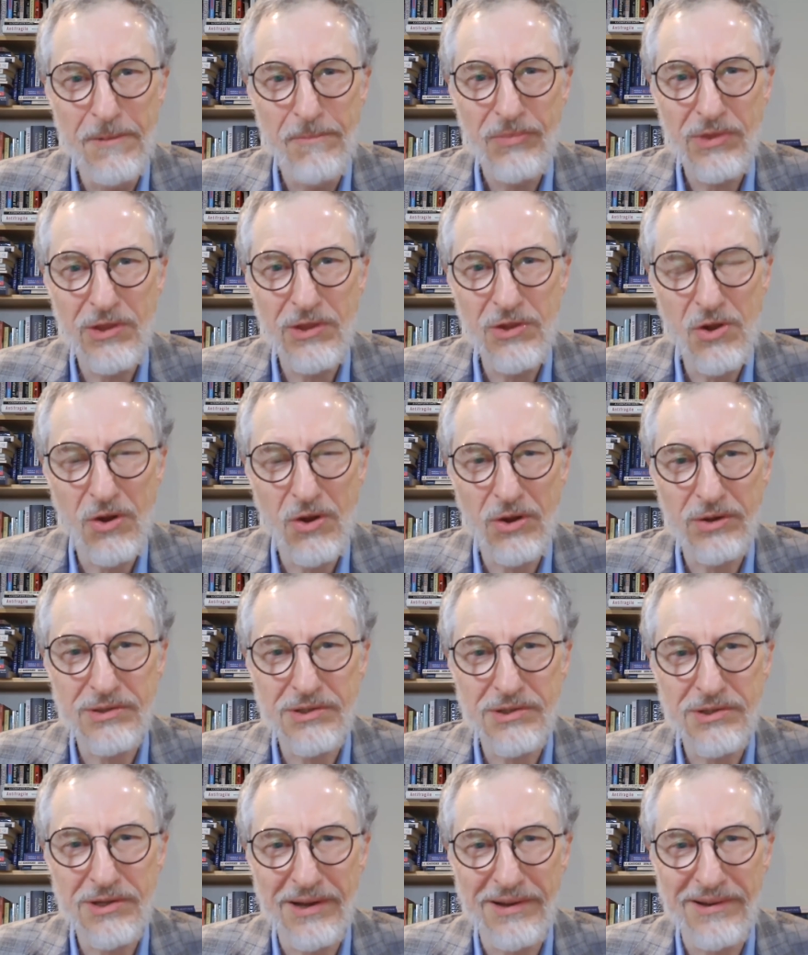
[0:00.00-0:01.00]

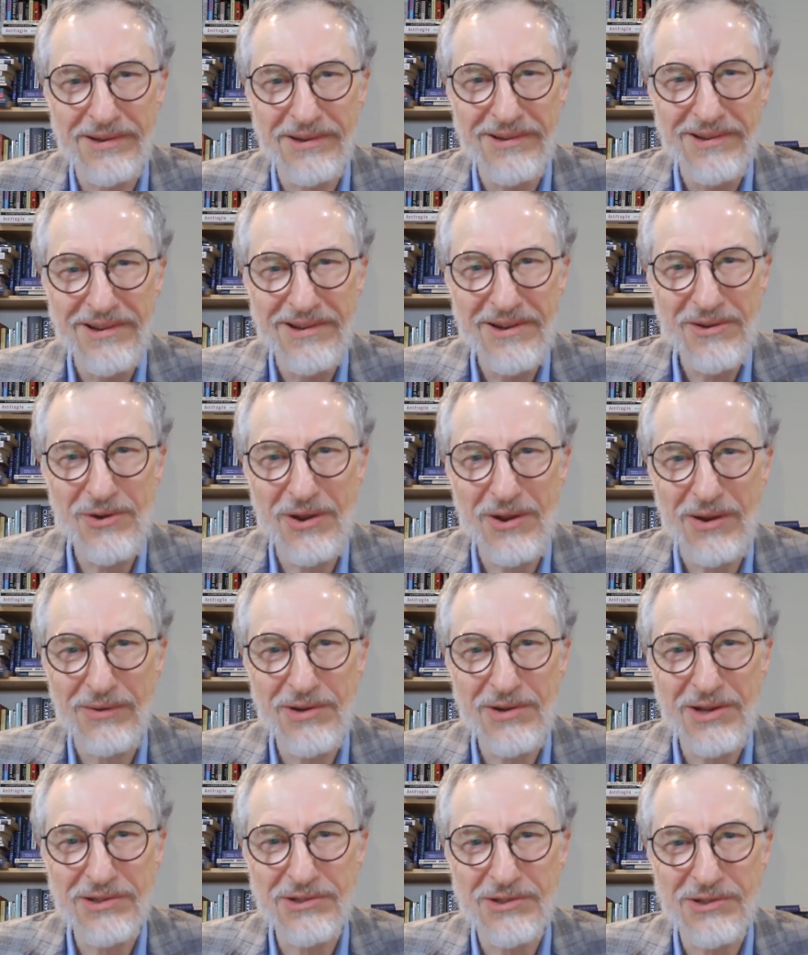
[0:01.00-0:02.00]
not
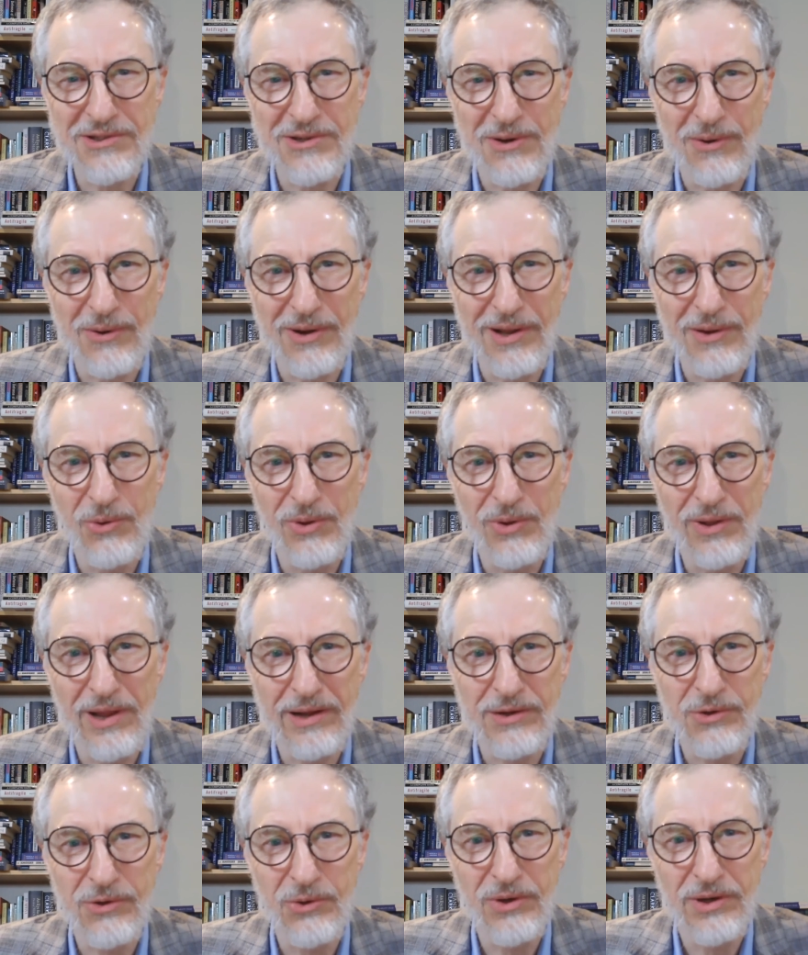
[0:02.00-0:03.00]
necessarily all
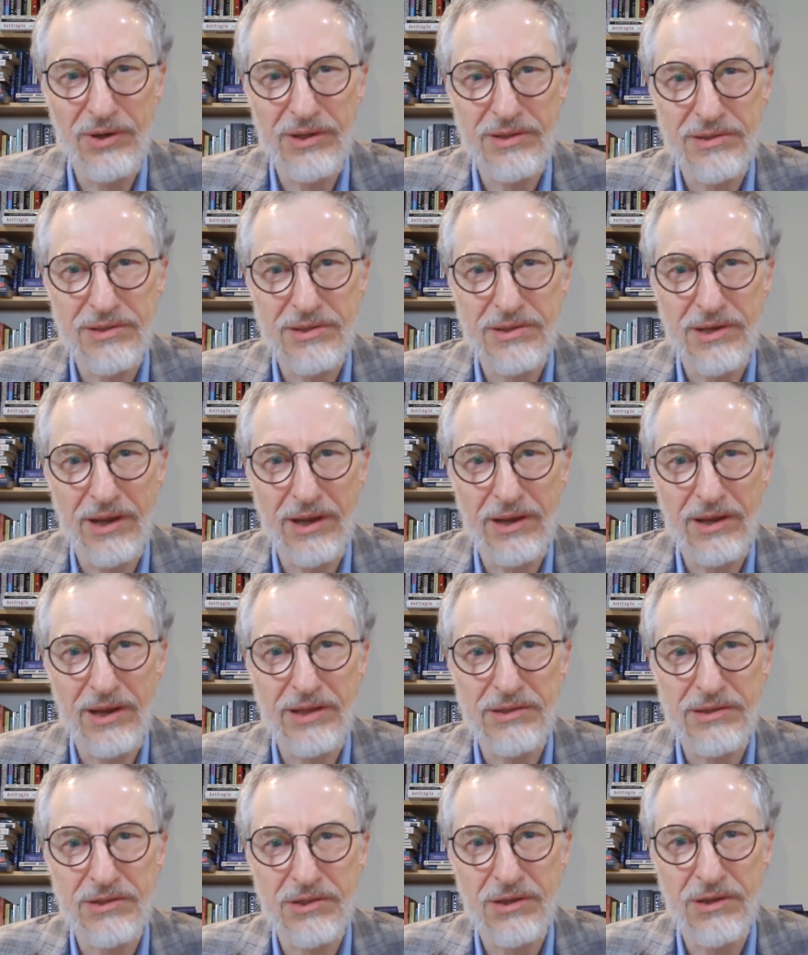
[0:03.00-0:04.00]
that good. It's
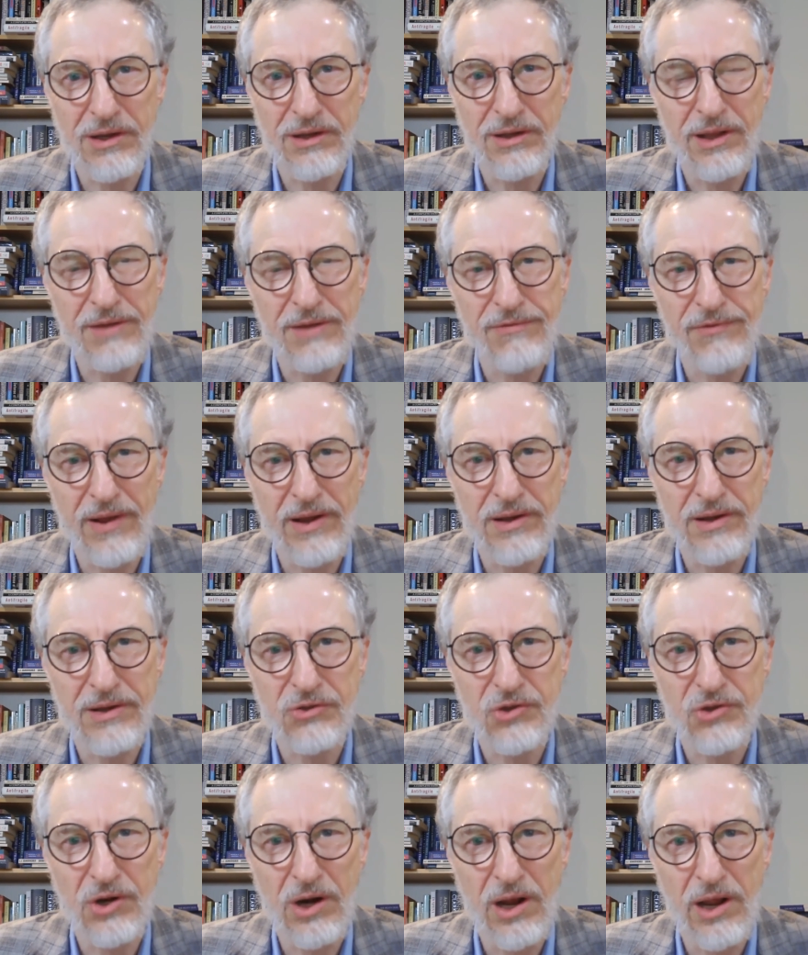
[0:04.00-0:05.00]
certainly fun to
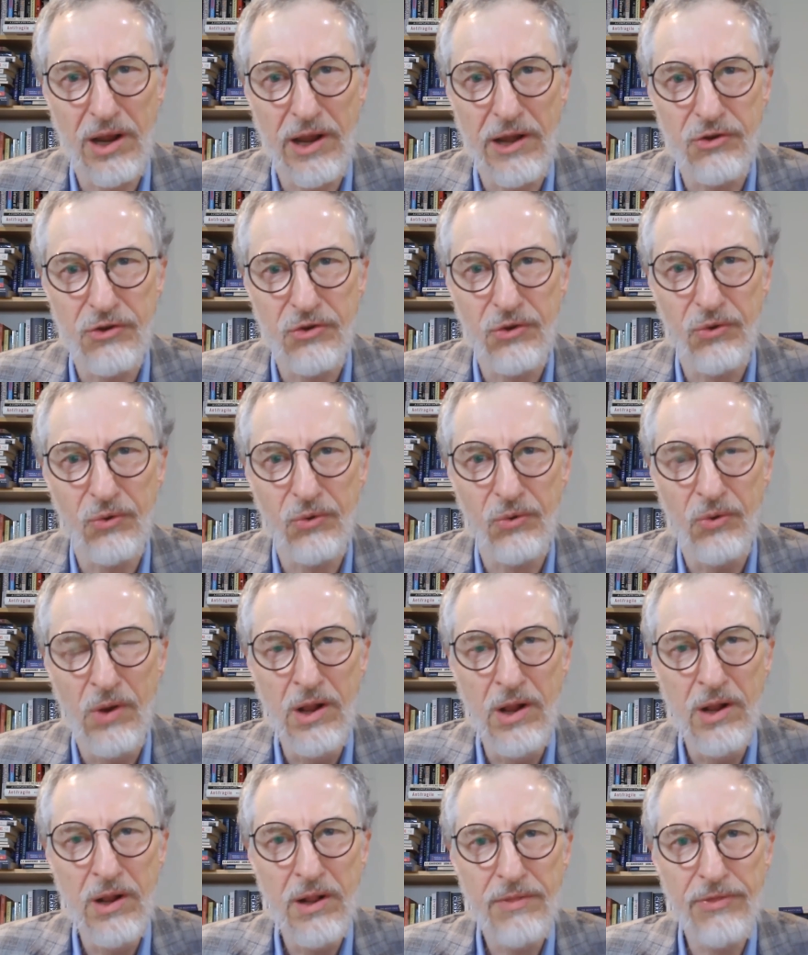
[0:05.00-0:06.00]
try and do
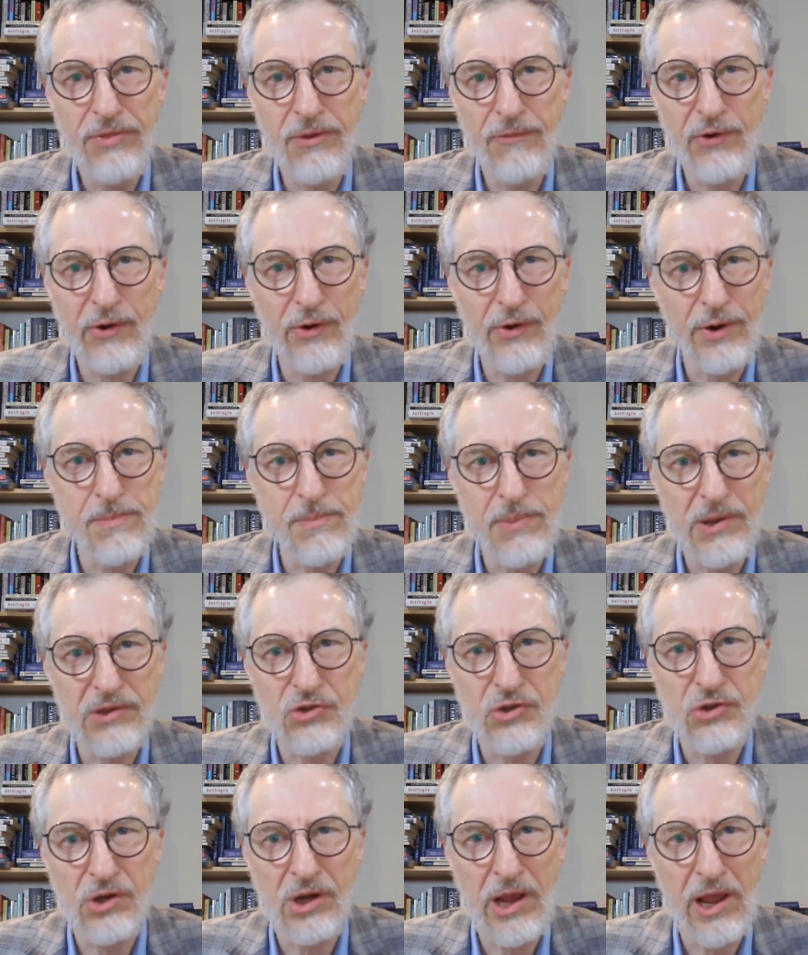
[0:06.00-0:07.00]
the very
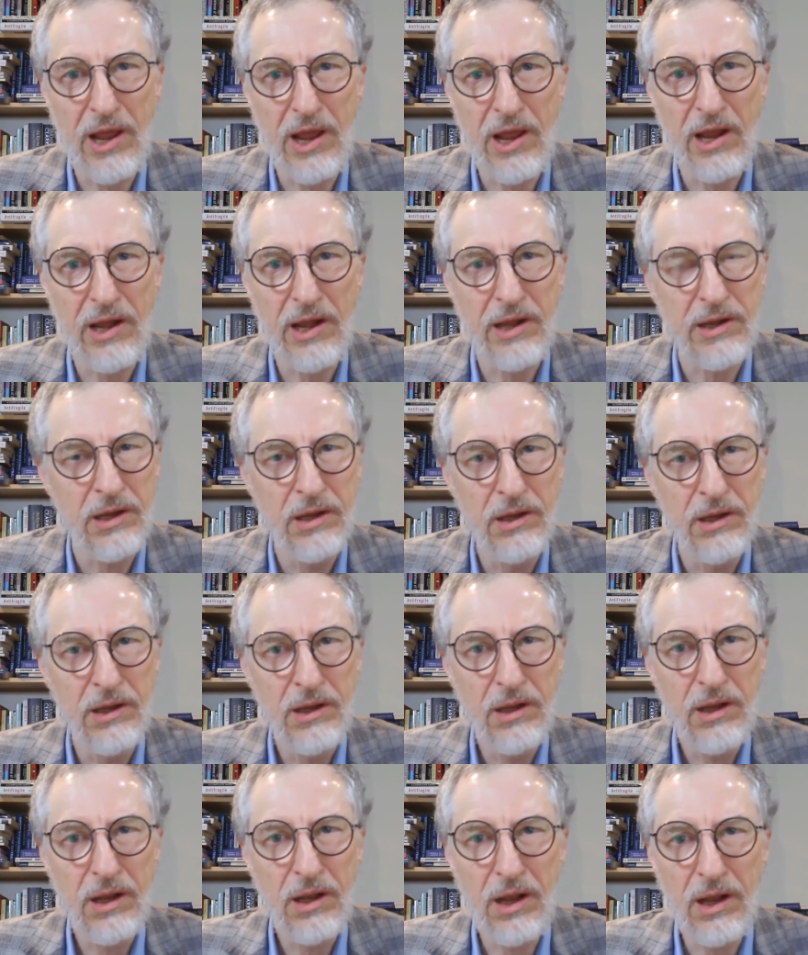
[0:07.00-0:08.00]
best you can
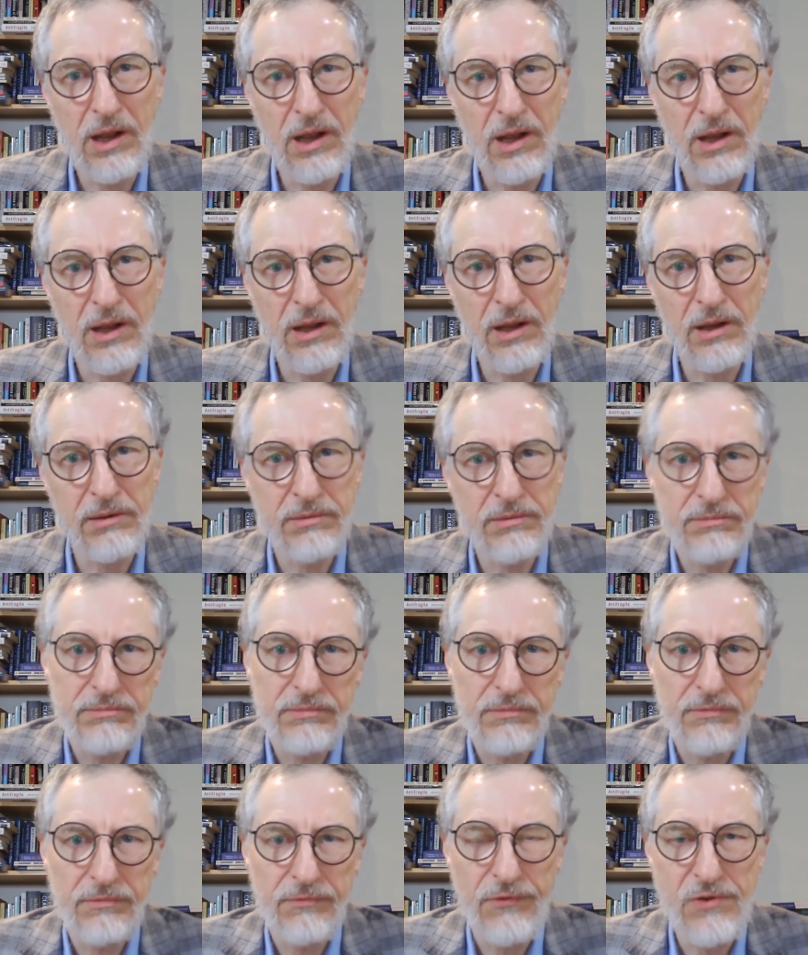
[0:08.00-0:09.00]
for
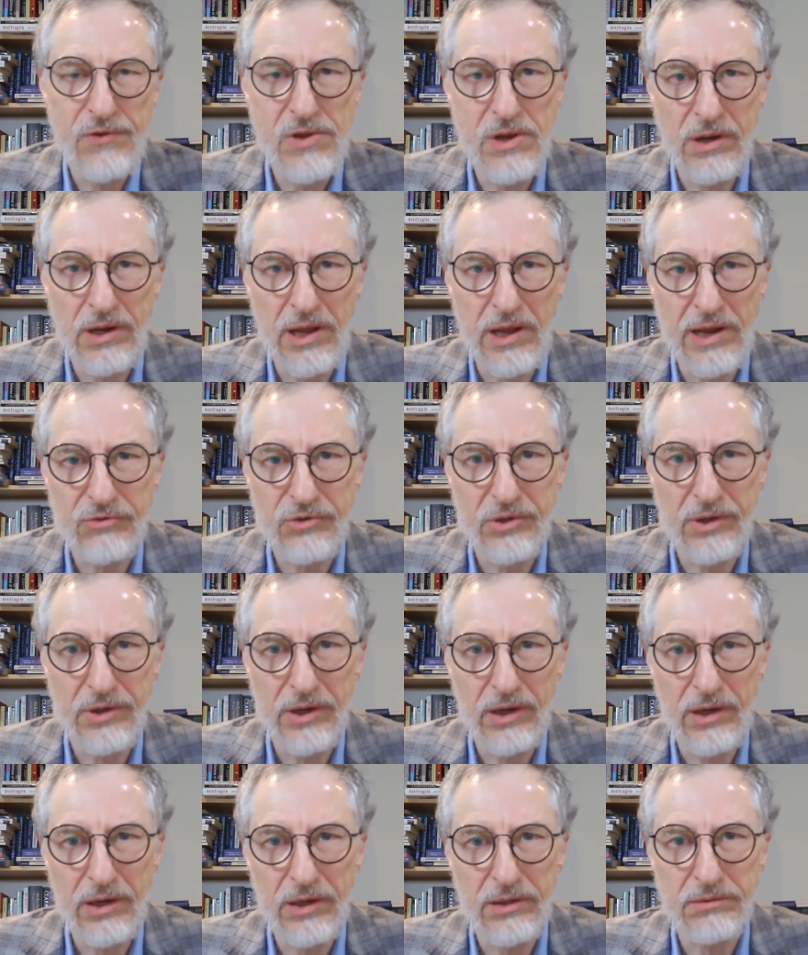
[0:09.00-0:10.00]
your
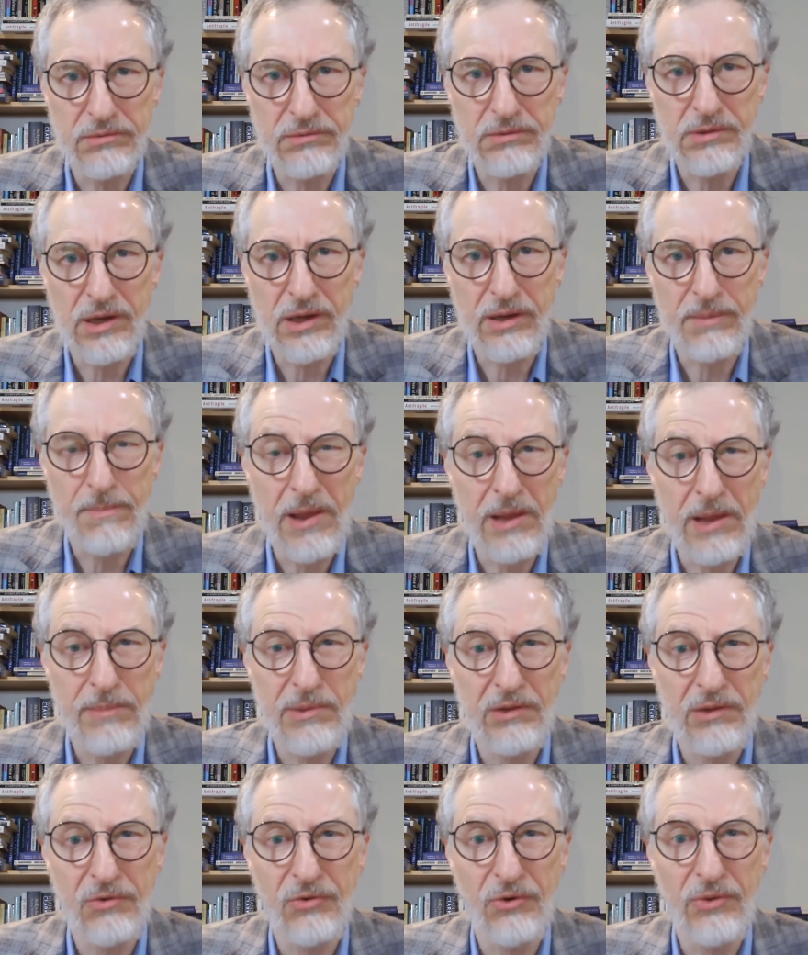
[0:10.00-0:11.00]
country, and
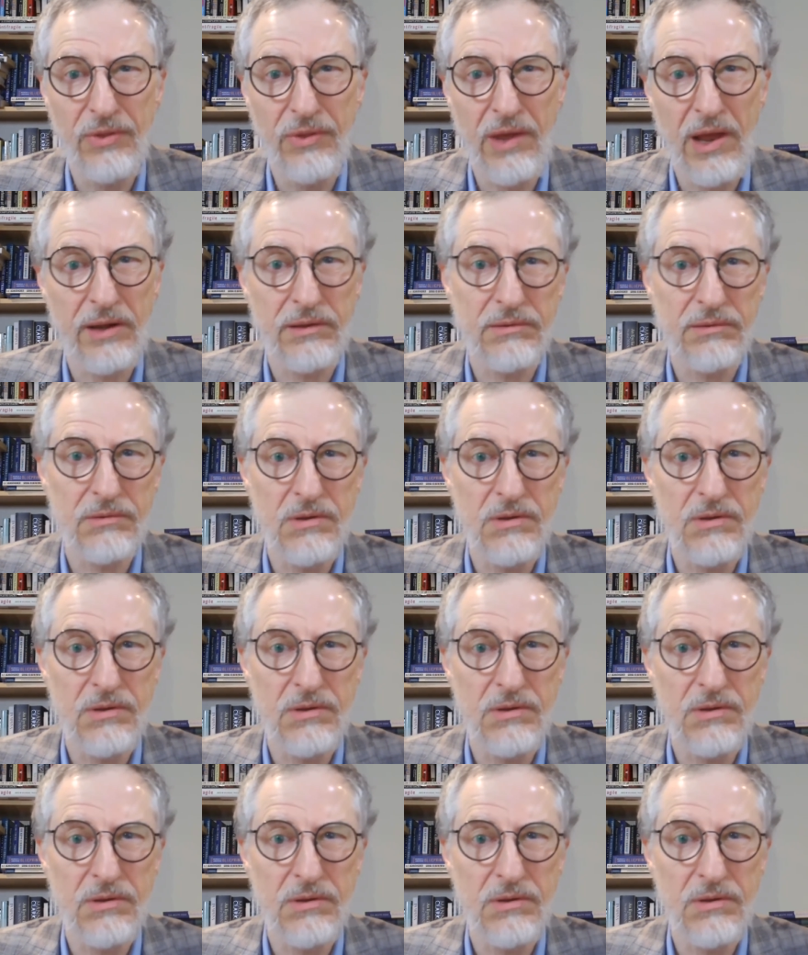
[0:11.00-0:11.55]
maybe through that.